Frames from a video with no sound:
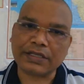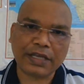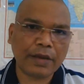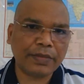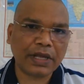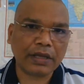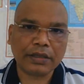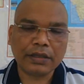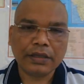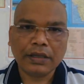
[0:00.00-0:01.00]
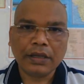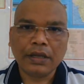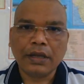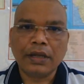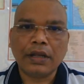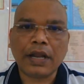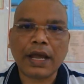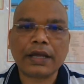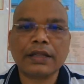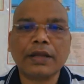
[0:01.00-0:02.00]
The same thing,
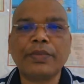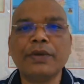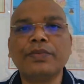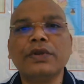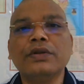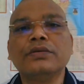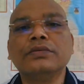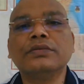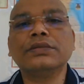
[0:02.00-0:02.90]
like the people,